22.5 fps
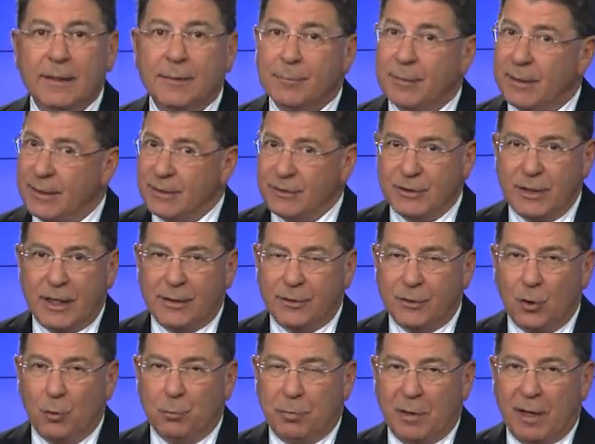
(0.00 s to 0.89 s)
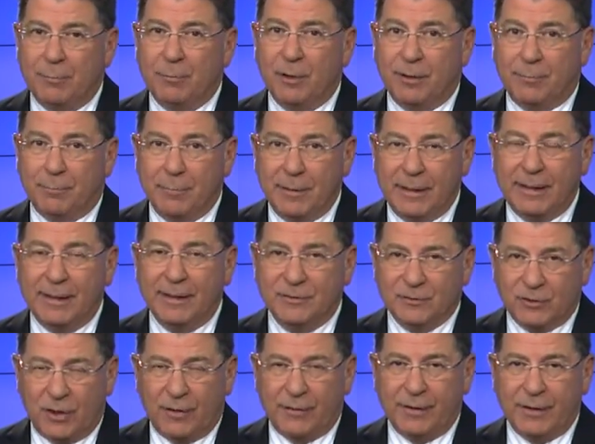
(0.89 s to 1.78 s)
but as yet no public
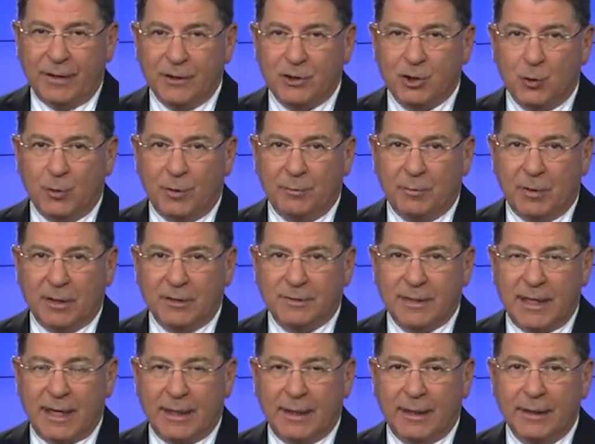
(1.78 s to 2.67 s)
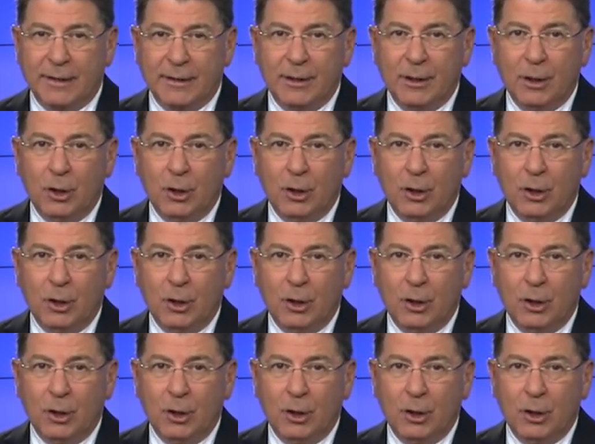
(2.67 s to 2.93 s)
meetings on the issue in Montana.